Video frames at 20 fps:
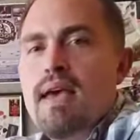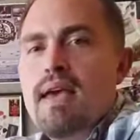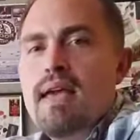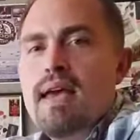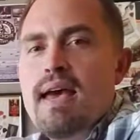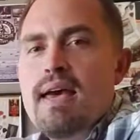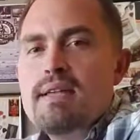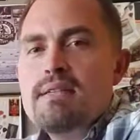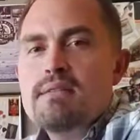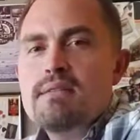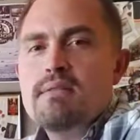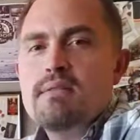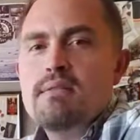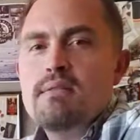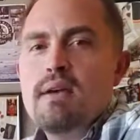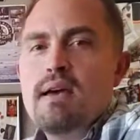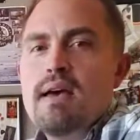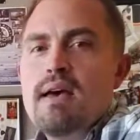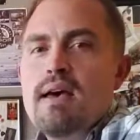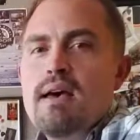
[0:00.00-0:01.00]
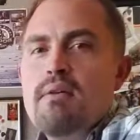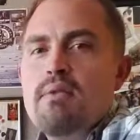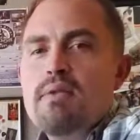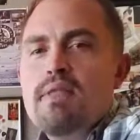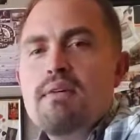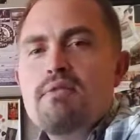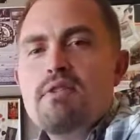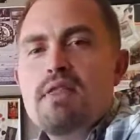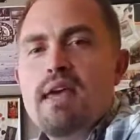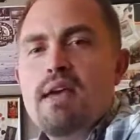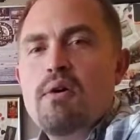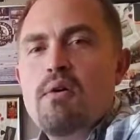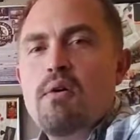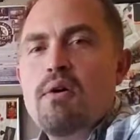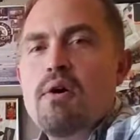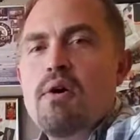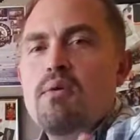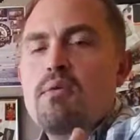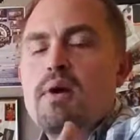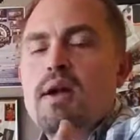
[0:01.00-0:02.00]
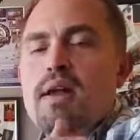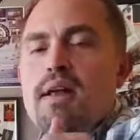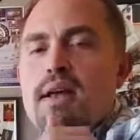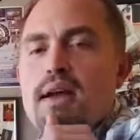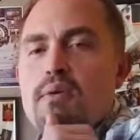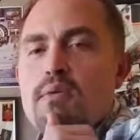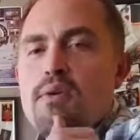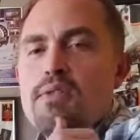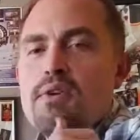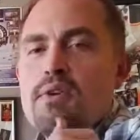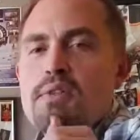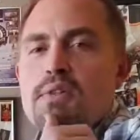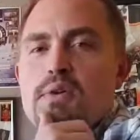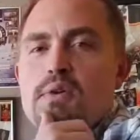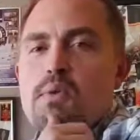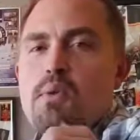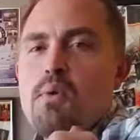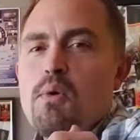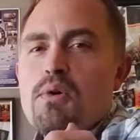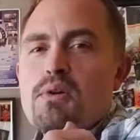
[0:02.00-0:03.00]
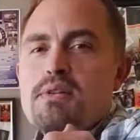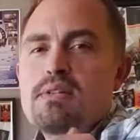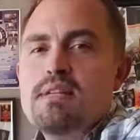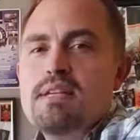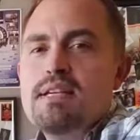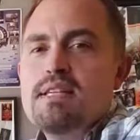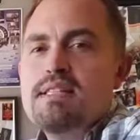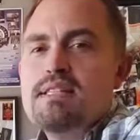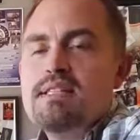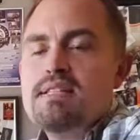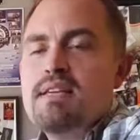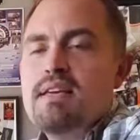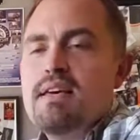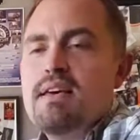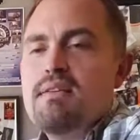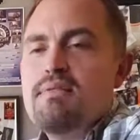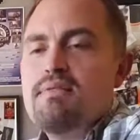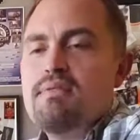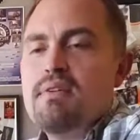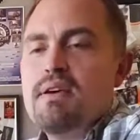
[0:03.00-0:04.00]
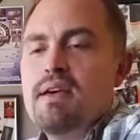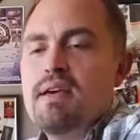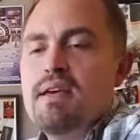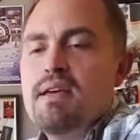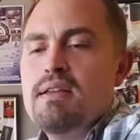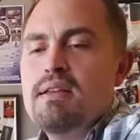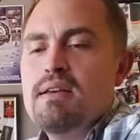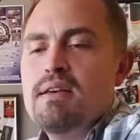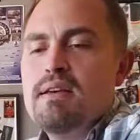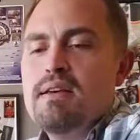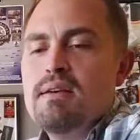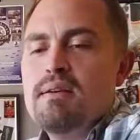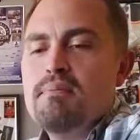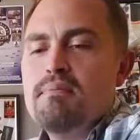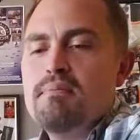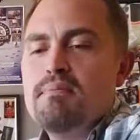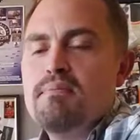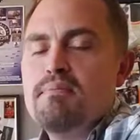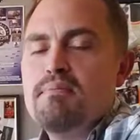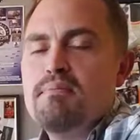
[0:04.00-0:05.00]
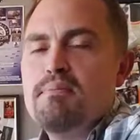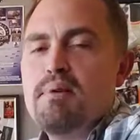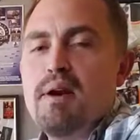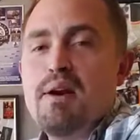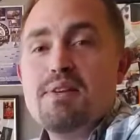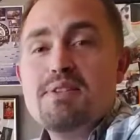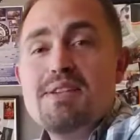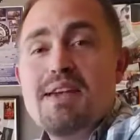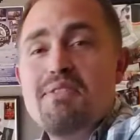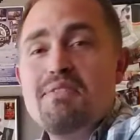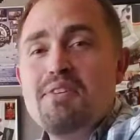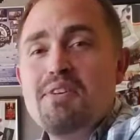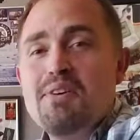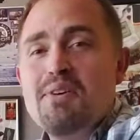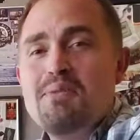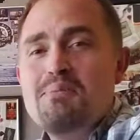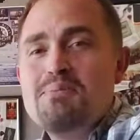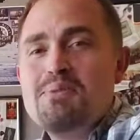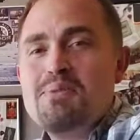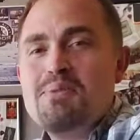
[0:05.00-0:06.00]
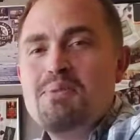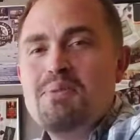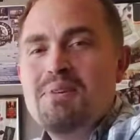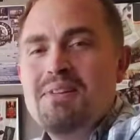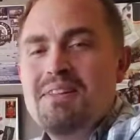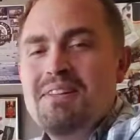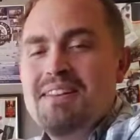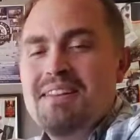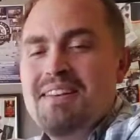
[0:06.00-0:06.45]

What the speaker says: Hey guys, with everything going on right now with all the quarantine stuff and parents having to homeschool,